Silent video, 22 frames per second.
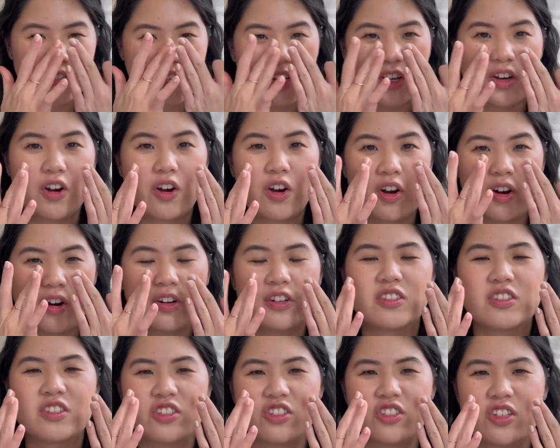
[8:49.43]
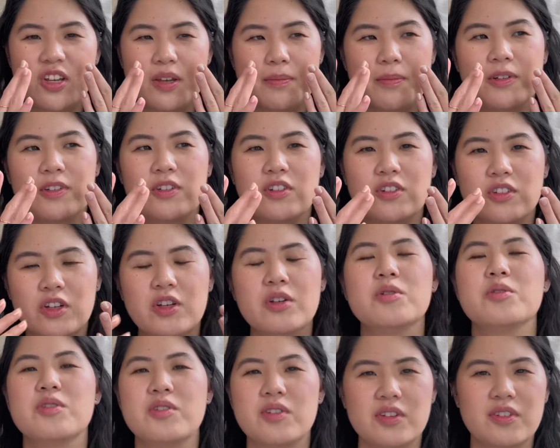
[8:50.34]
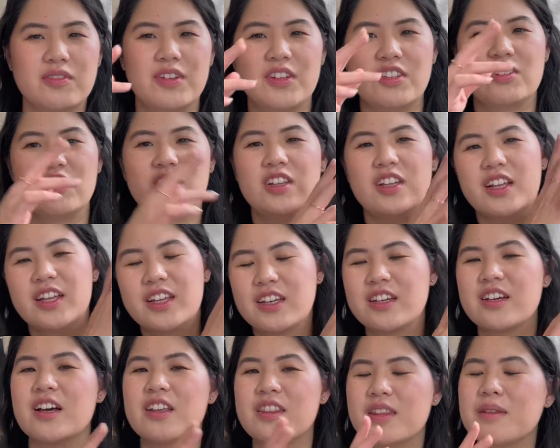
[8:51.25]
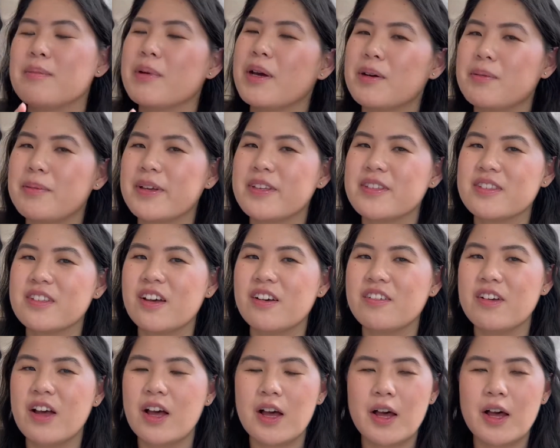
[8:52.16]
like hard to shape on your nose so I eventually like cut them out myself